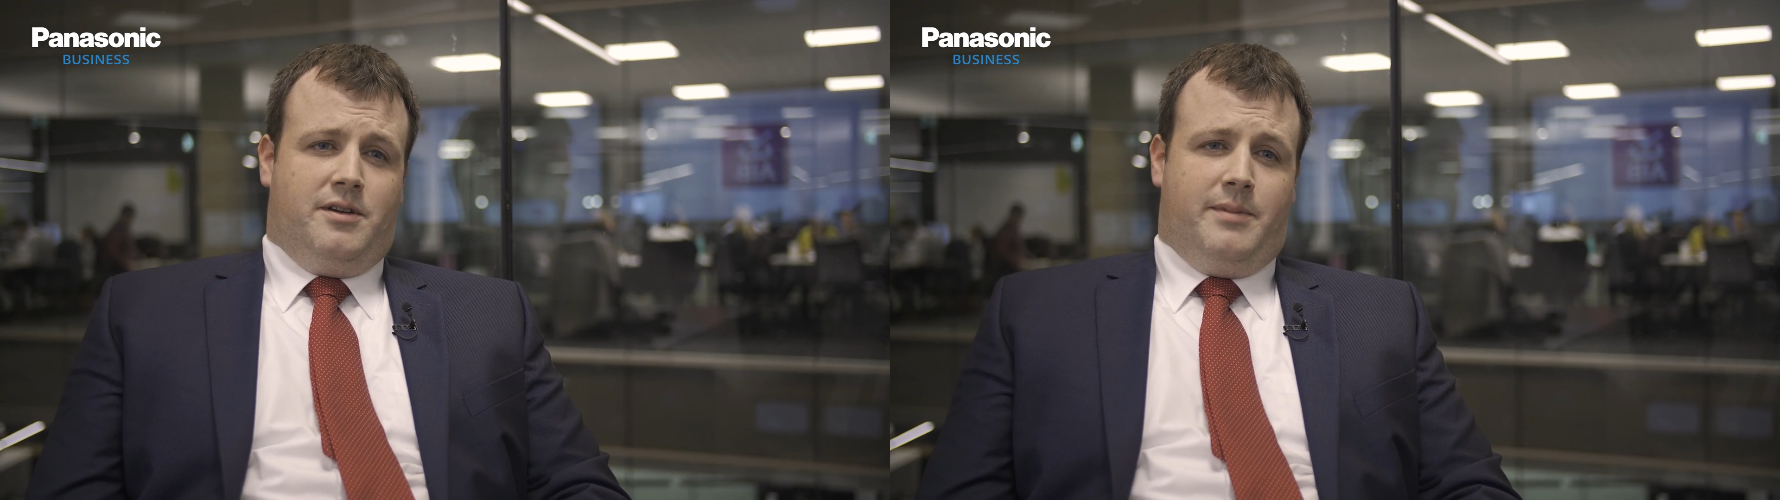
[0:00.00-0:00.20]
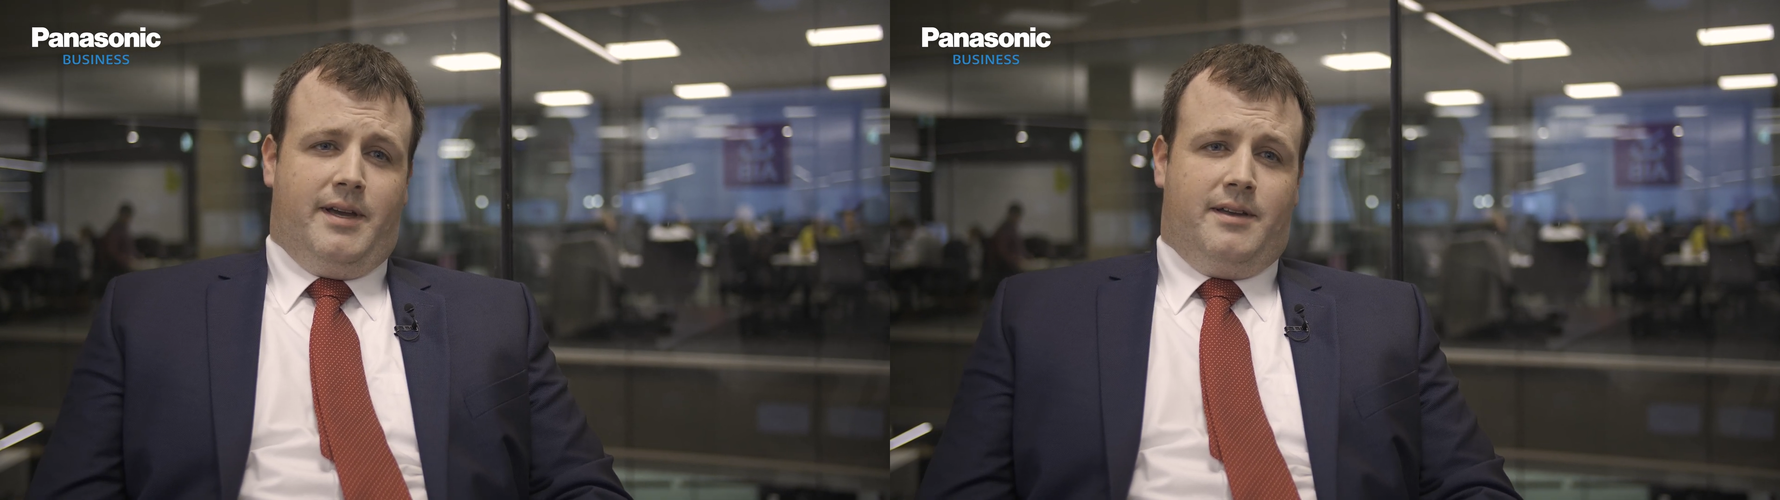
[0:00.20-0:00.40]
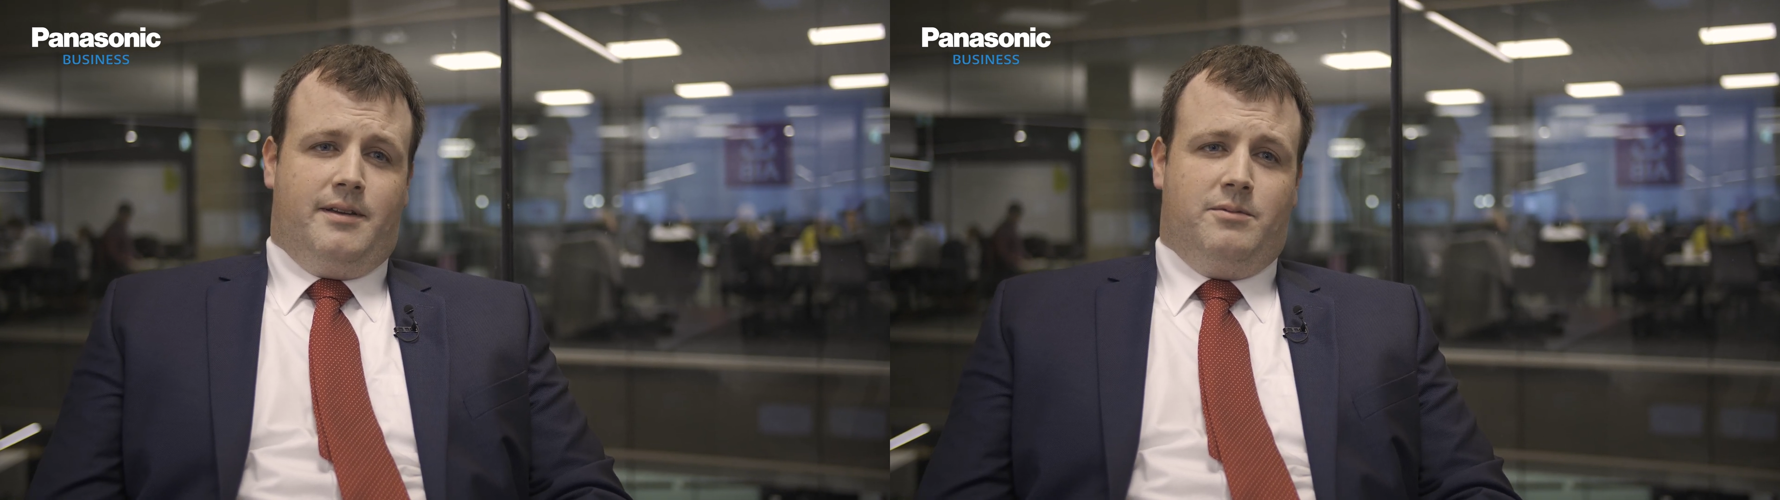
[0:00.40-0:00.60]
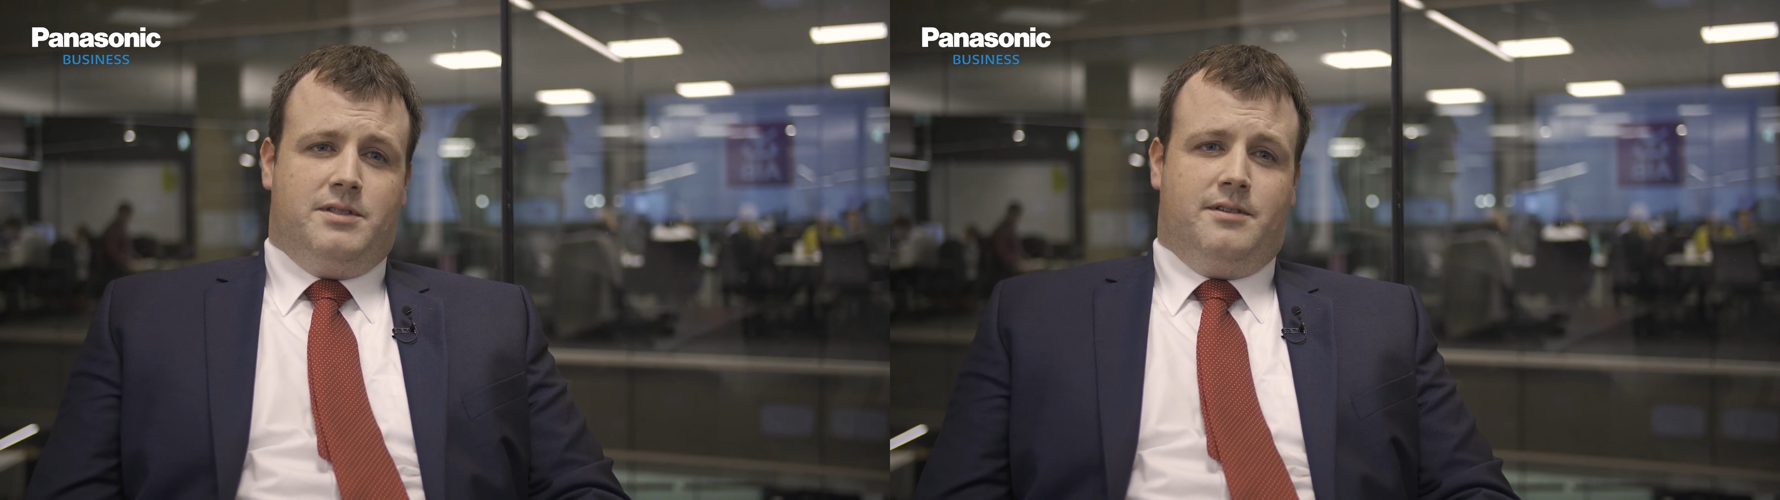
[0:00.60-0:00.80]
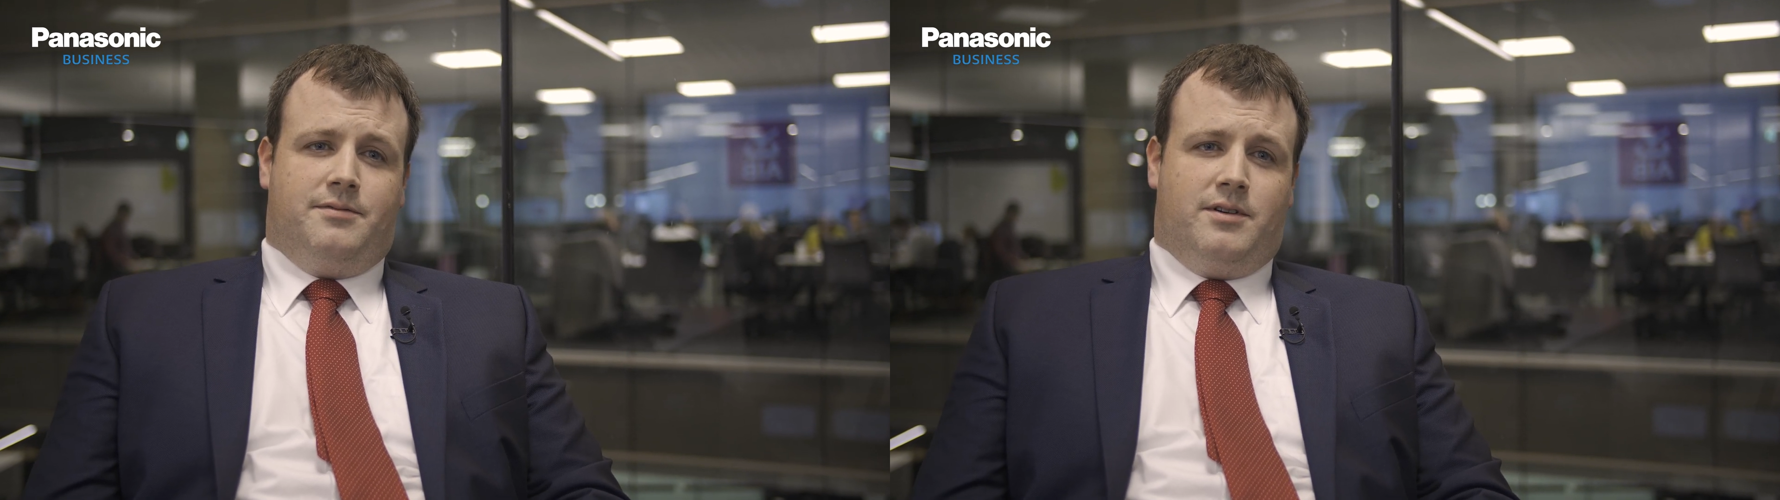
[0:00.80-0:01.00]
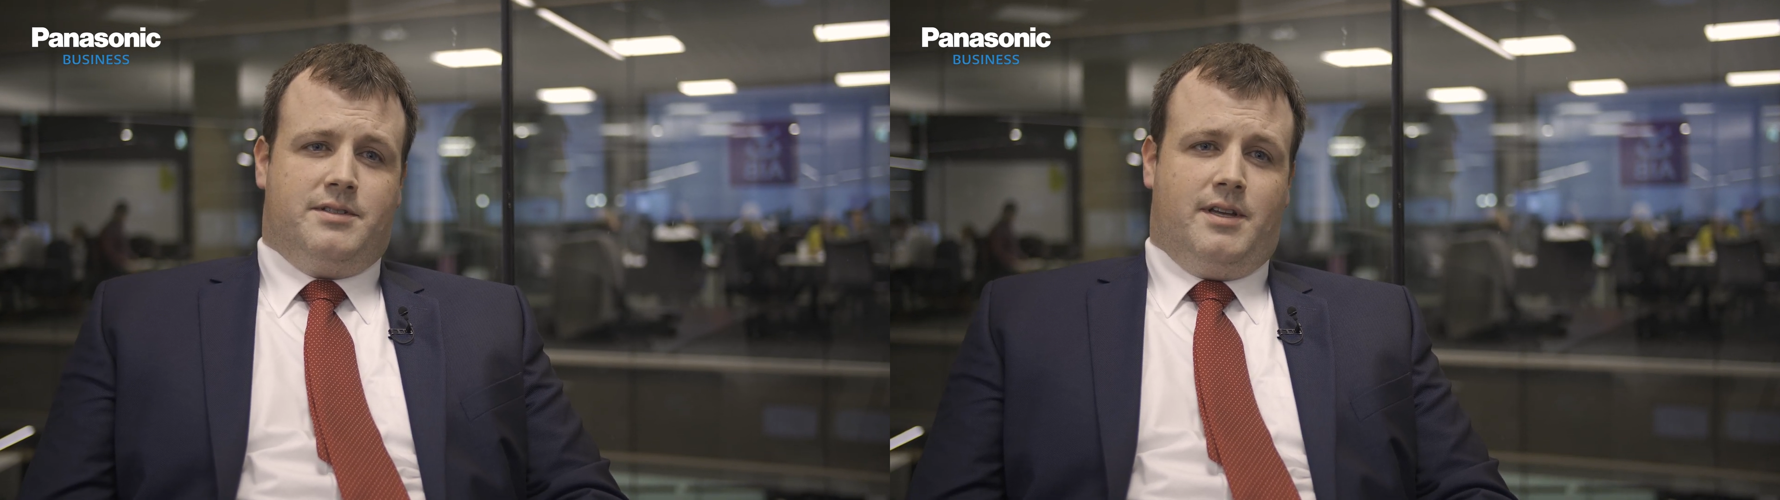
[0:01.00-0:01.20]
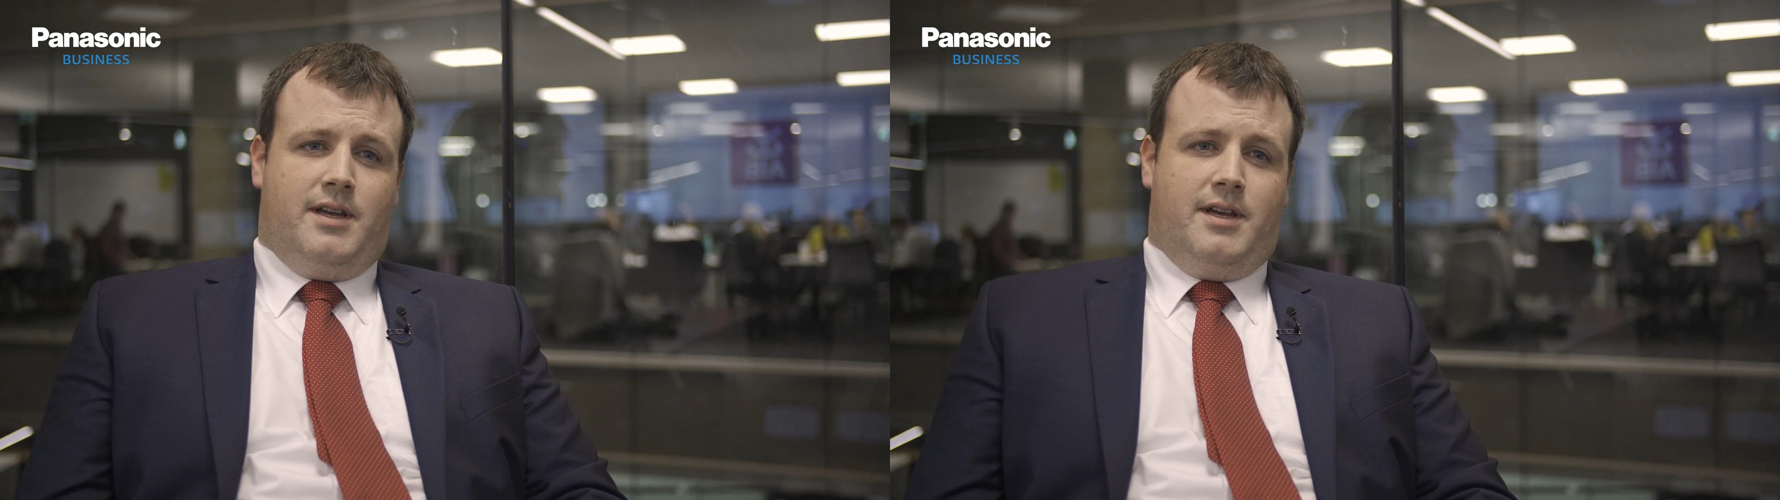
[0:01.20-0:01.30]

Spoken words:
to the bank. It was the first